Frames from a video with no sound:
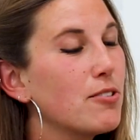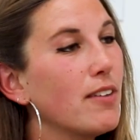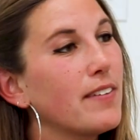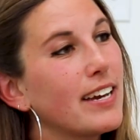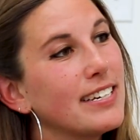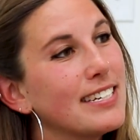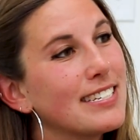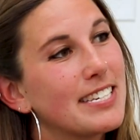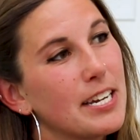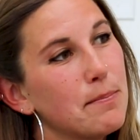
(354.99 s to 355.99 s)
Do you have
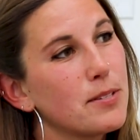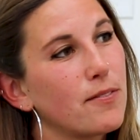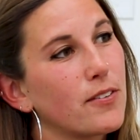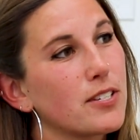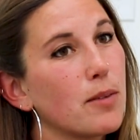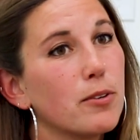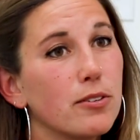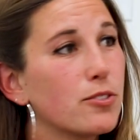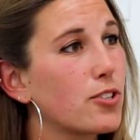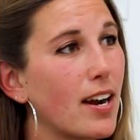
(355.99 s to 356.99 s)
any tips for
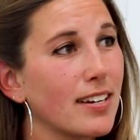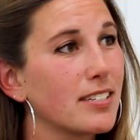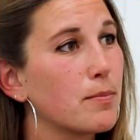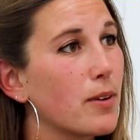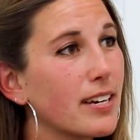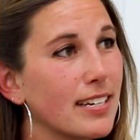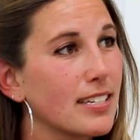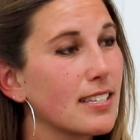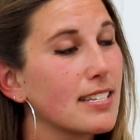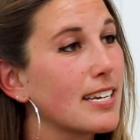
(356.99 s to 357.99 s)
someone who's trying to break
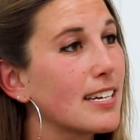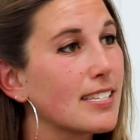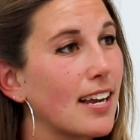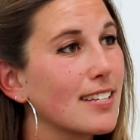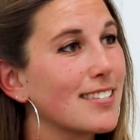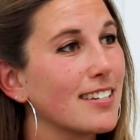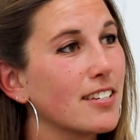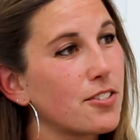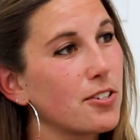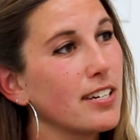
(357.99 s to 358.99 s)
into the data science
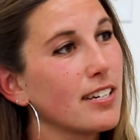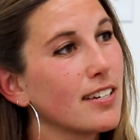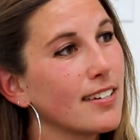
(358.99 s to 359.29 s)
industry?